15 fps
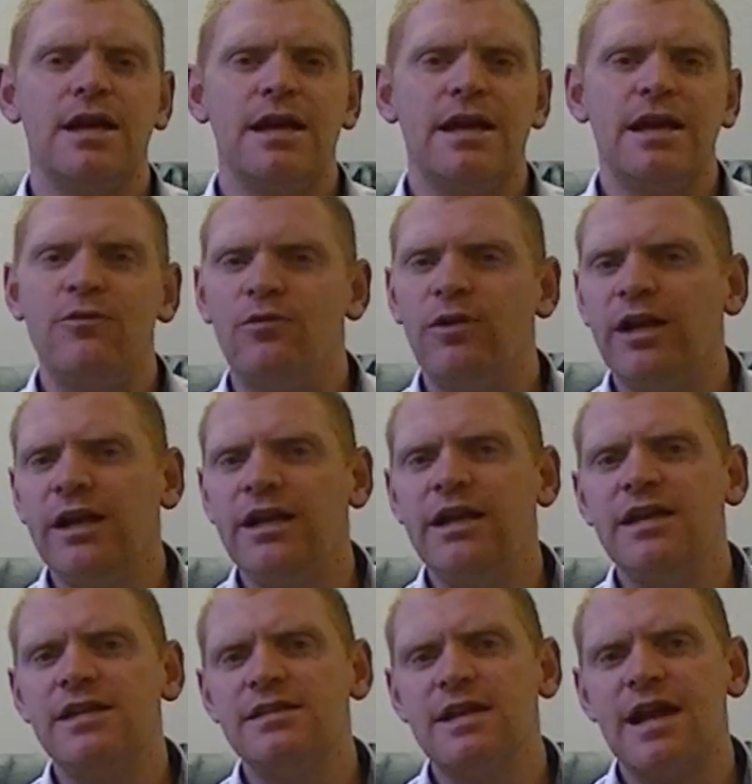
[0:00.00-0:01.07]
It really
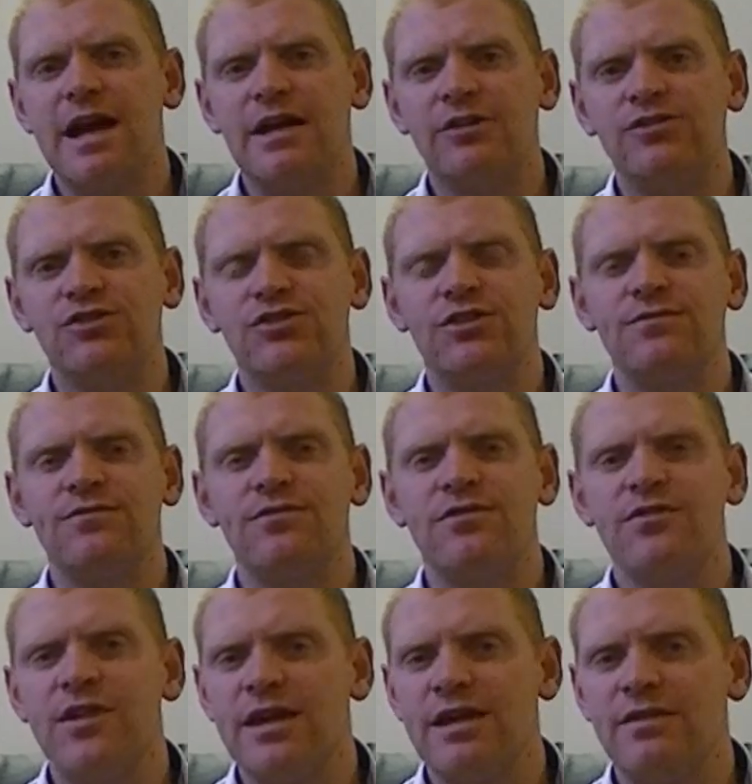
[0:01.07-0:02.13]
is now
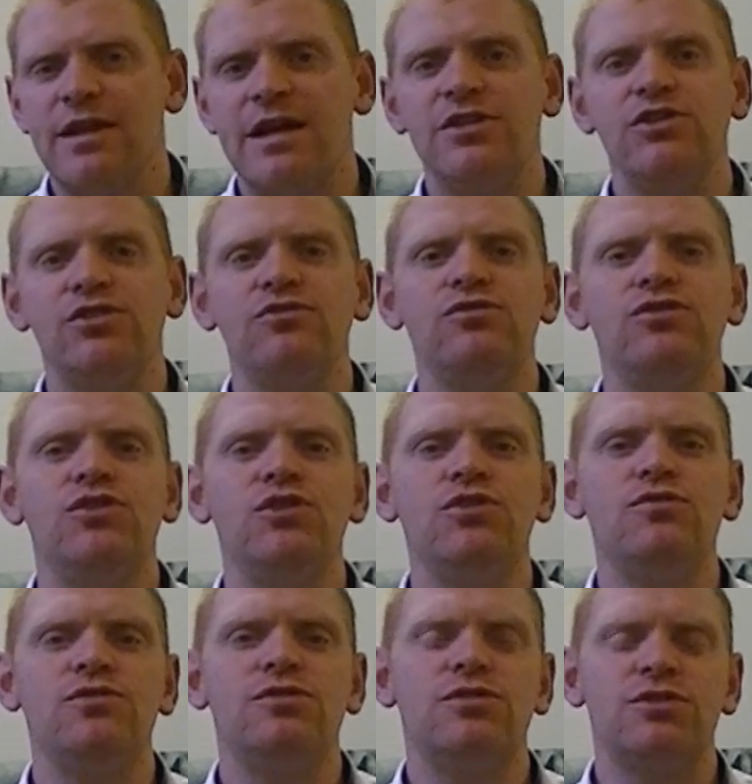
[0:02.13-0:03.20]
something that you
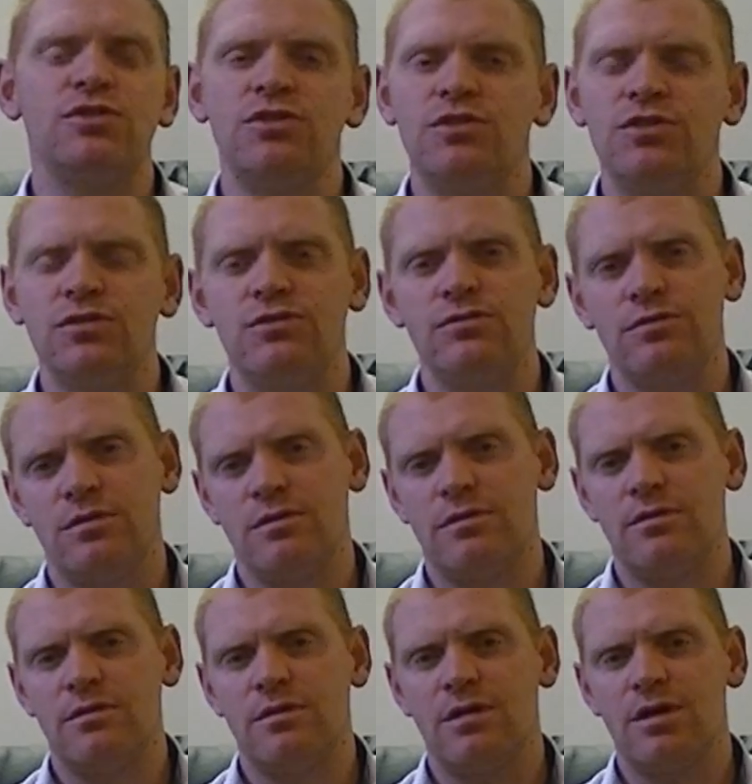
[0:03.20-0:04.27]
used to do,
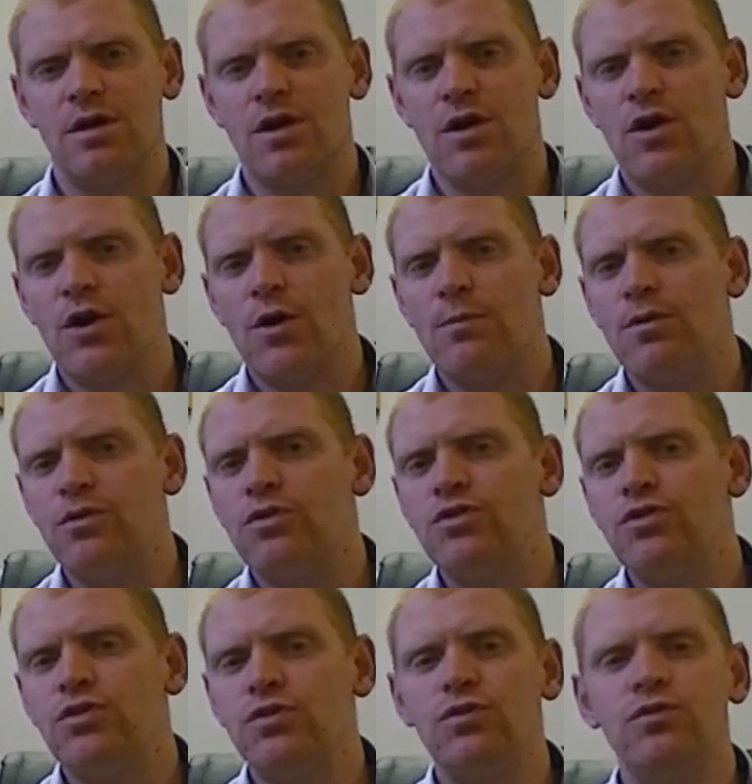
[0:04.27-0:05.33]
but
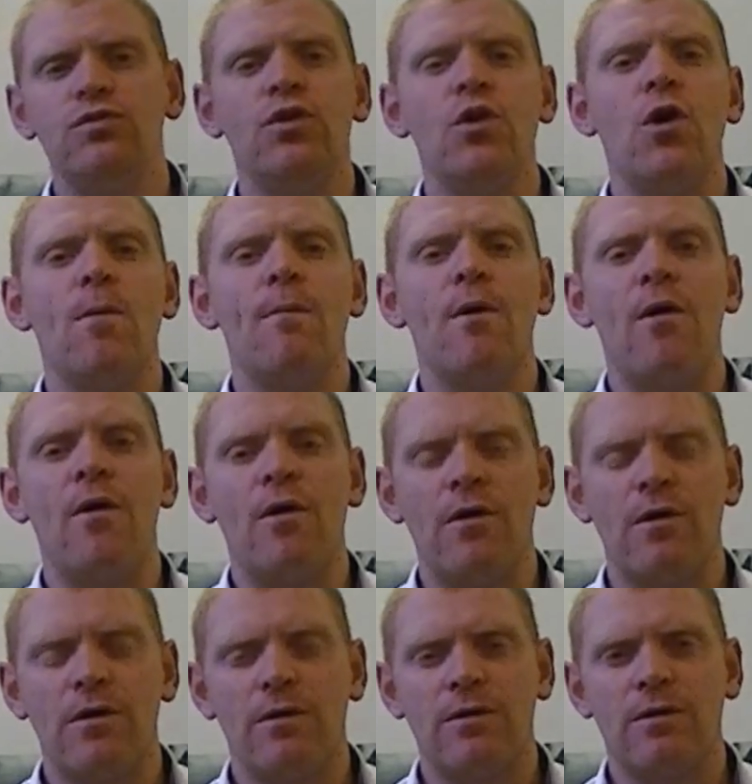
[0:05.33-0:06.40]
do no more.
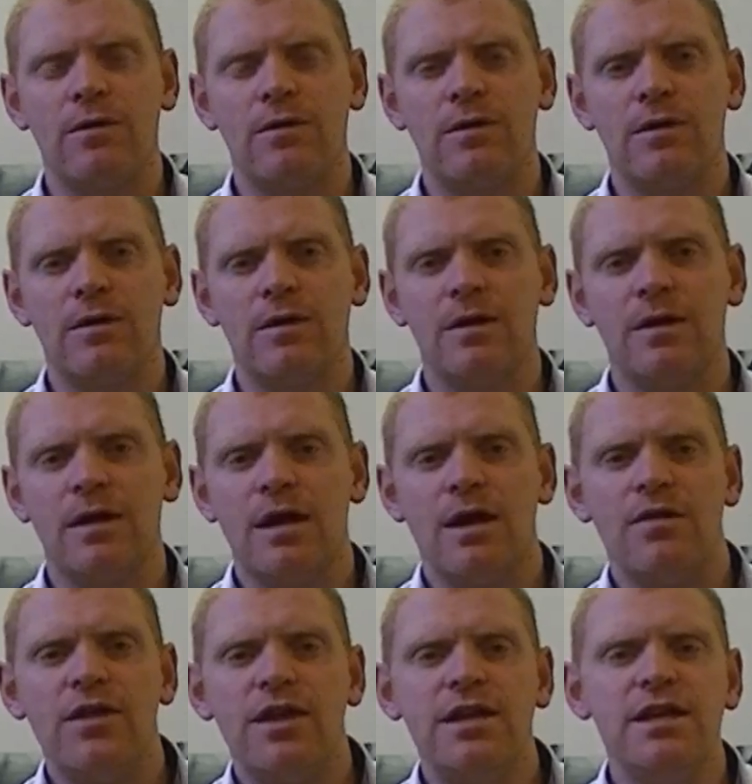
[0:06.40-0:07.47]

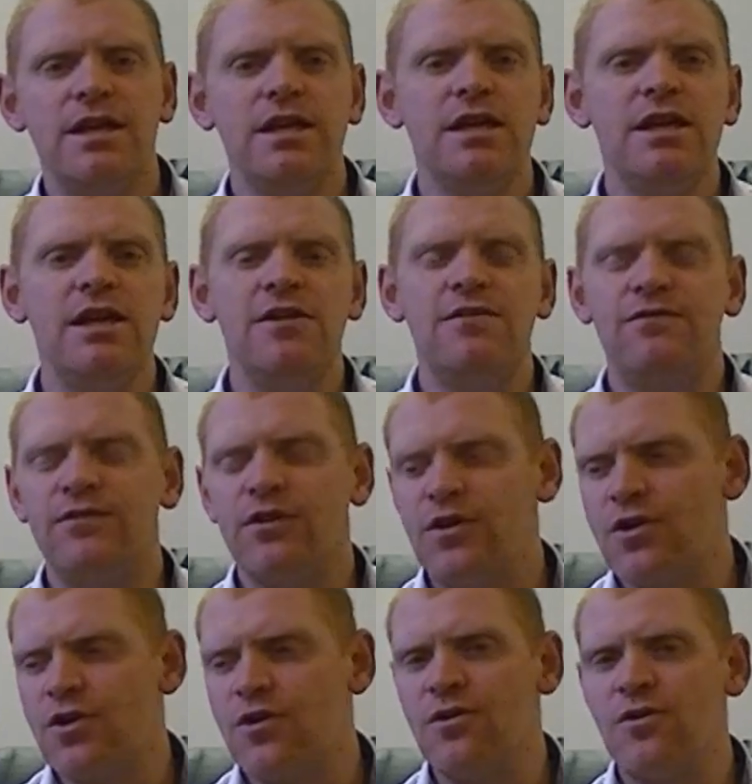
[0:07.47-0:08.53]
The need for
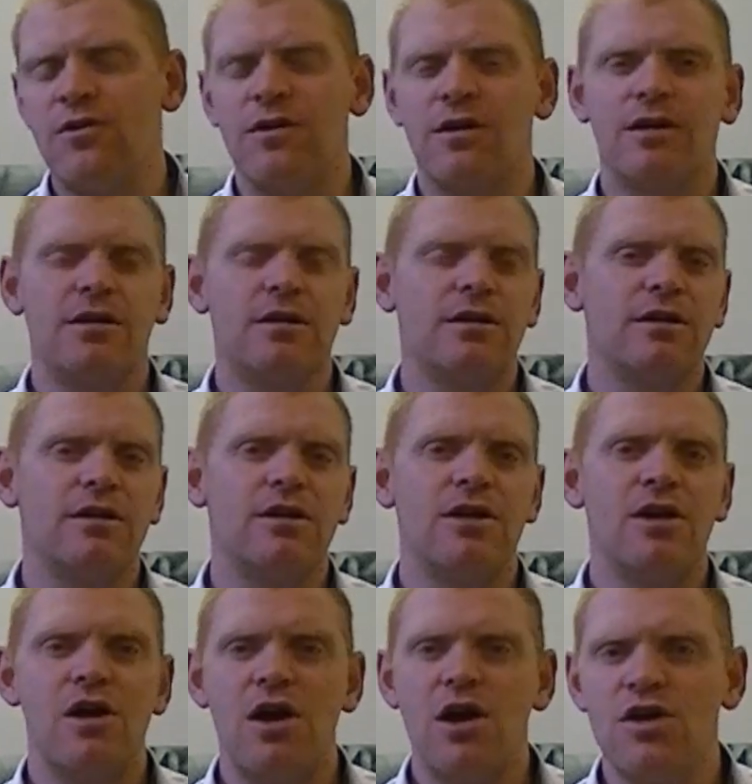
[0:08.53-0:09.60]
coke
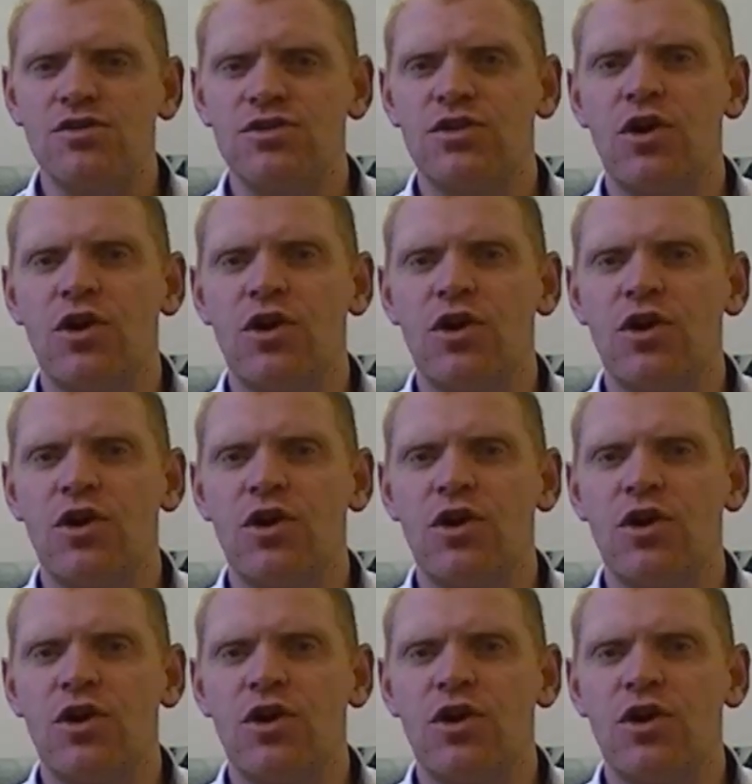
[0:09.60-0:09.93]
has